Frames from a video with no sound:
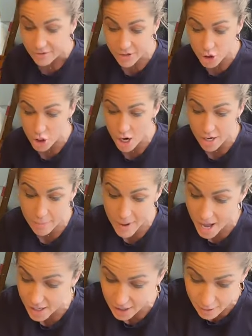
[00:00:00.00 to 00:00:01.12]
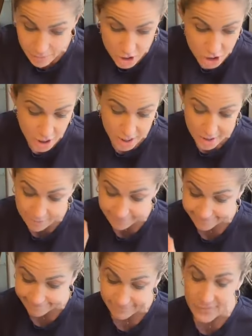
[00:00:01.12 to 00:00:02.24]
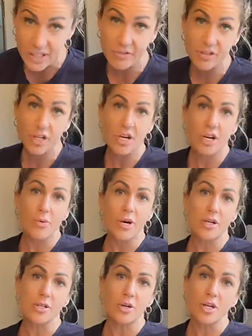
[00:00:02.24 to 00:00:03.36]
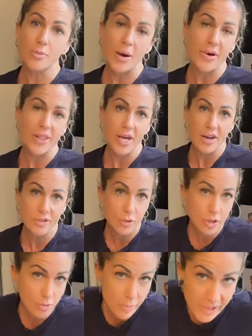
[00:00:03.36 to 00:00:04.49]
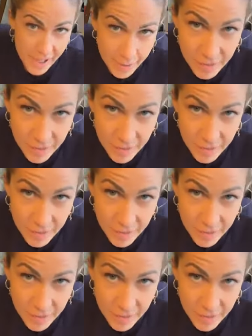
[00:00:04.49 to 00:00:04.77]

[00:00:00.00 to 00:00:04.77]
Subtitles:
vagina marketing machine. If you don't know what I'm talking about by that, you have to watch a replay